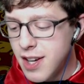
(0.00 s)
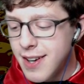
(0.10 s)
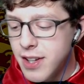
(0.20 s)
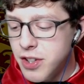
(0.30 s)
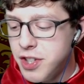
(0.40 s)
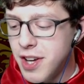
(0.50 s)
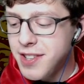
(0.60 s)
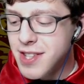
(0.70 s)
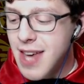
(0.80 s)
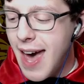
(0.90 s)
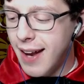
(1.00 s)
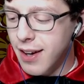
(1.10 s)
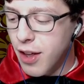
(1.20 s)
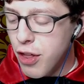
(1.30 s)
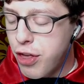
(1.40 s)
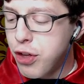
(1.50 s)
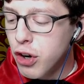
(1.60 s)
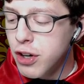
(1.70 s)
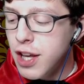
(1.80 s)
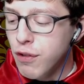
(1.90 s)
Just then,
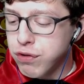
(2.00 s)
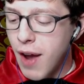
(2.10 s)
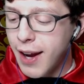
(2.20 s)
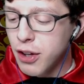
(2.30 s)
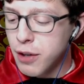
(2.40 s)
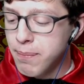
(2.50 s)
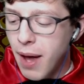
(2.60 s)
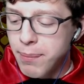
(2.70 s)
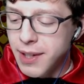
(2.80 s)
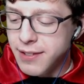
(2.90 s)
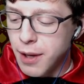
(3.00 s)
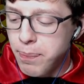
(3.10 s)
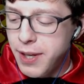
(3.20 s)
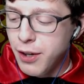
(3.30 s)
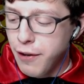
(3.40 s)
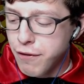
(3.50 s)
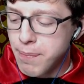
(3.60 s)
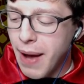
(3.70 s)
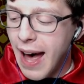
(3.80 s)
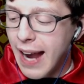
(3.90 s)
30 regular mummies appeared from
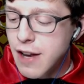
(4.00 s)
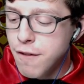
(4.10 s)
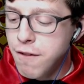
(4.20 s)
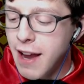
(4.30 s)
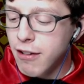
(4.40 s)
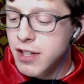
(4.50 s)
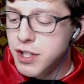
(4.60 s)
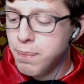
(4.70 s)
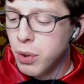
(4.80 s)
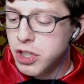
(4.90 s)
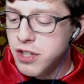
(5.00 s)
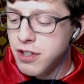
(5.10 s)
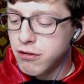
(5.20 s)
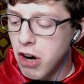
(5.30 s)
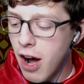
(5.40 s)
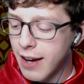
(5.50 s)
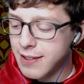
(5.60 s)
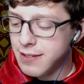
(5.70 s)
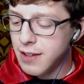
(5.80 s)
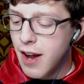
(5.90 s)
behind various bushes and
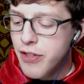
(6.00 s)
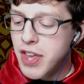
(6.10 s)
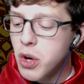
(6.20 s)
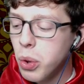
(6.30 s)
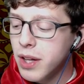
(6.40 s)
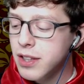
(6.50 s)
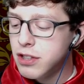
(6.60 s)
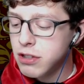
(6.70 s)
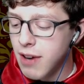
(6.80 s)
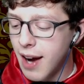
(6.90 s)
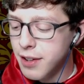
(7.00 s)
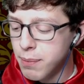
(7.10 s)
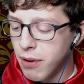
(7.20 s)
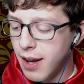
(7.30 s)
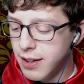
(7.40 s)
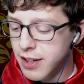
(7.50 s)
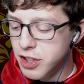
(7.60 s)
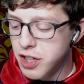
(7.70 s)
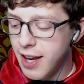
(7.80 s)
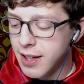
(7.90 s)
rocks. They quickly surrounded Brandon and
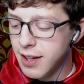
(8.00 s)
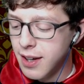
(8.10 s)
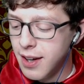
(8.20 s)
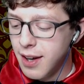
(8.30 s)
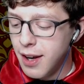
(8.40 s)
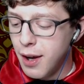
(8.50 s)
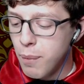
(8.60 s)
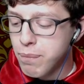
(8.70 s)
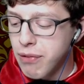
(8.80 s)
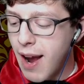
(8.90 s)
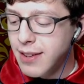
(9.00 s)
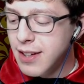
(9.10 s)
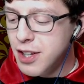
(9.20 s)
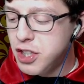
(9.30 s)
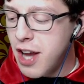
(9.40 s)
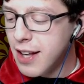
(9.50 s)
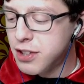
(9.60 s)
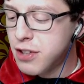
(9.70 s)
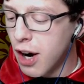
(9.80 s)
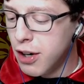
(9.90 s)
Jake. Brandon and Jake
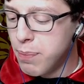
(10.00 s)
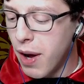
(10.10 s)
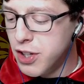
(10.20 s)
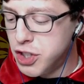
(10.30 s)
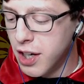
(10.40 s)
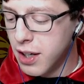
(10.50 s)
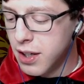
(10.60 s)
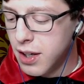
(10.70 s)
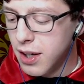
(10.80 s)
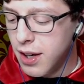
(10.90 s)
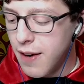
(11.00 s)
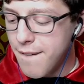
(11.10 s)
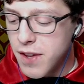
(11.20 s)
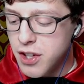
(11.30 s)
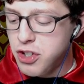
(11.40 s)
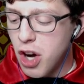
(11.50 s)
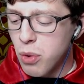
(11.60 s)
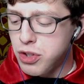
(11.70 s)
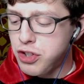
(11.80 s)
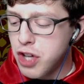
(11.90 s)
started punching. Don't
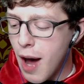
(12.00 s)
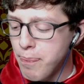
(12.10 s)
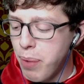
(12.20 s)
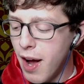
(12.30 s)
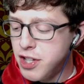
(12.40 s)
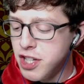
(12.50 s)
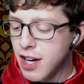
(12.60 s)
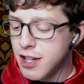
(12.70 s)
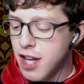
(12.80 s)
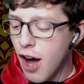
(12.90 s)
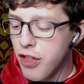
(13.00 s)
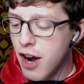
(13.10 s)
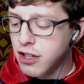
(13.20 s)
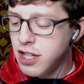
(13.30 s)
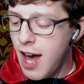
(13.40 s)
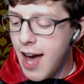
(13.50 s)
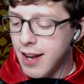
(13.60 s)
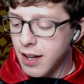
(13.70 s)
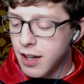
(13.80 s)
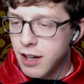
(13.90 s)
stop punching until they're dead,
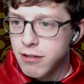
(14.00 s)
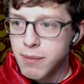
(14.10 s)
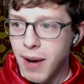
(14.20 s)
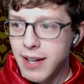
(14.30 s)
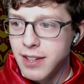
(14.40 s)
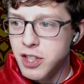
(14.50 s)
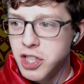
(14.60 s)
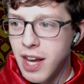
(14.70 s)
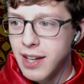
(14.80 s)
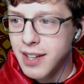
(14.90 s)
reminded Jake.